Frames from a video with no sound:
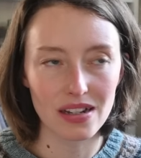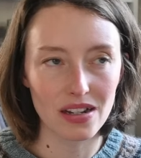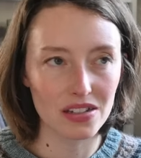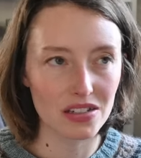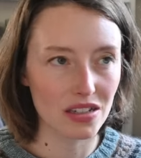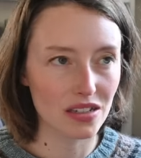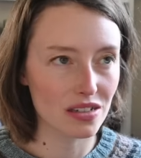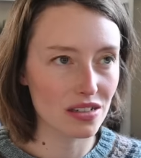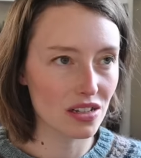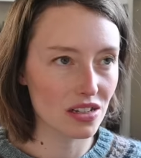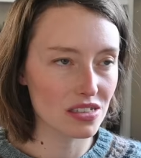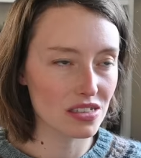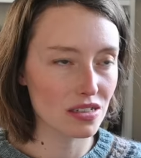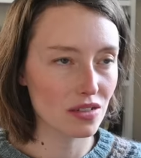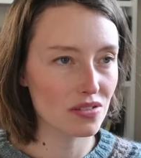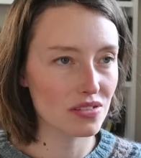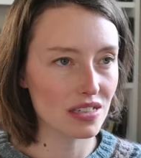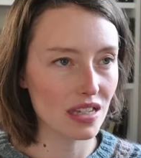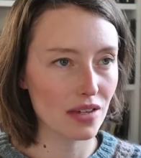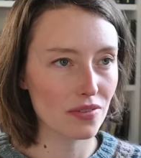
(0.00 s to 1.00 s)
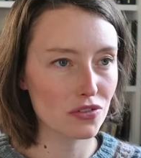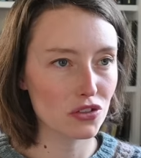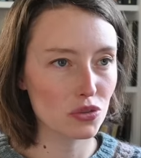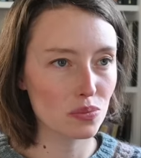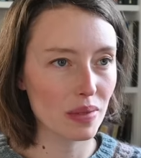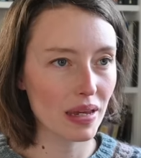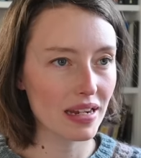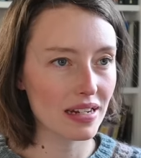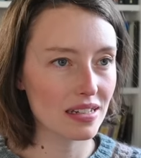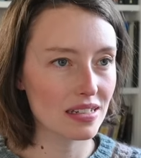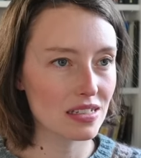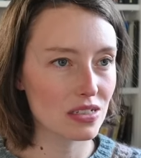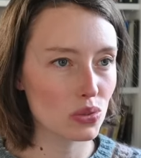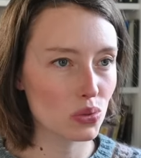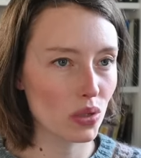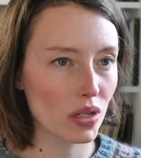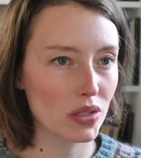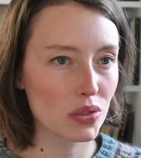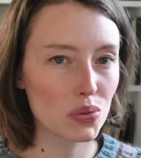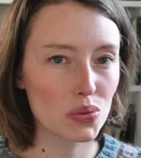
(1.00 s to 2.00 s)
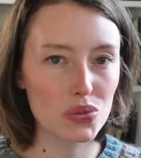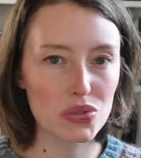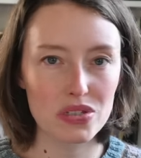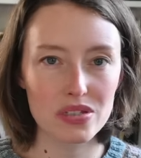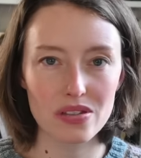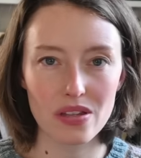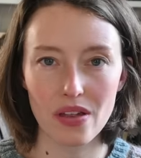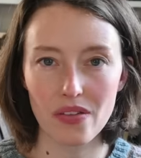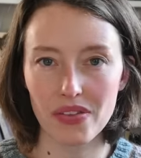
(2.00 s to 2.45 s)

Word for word: lot lots of stuff to make this so I used